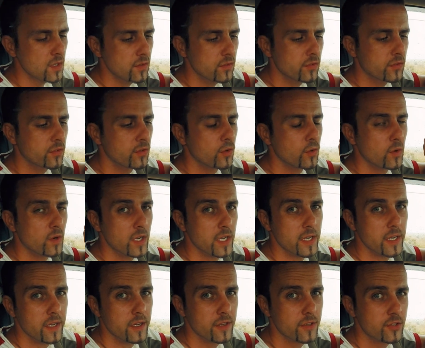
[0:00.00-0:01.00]
So
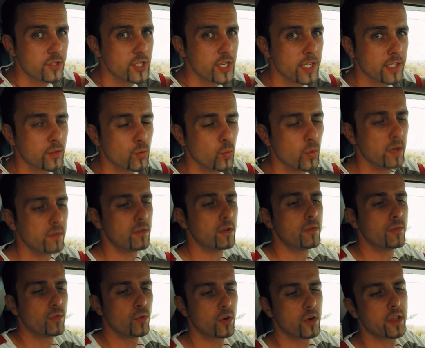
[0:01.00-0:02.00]
I checked weather
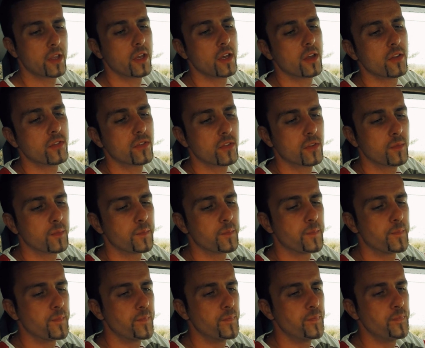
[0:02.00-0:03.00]
forecast
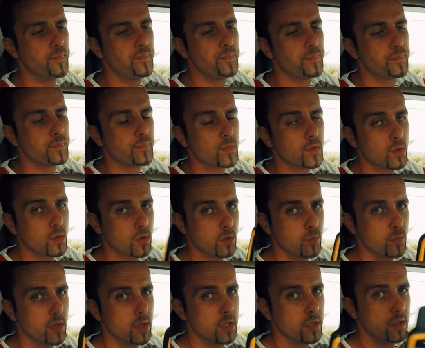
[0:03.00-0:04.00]
on
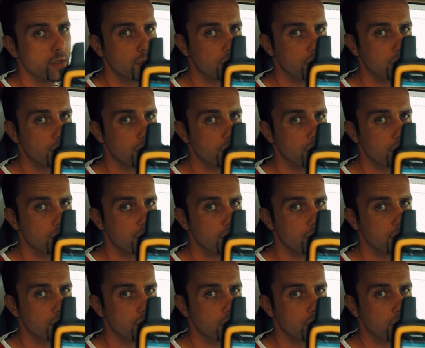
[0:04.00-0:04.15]
my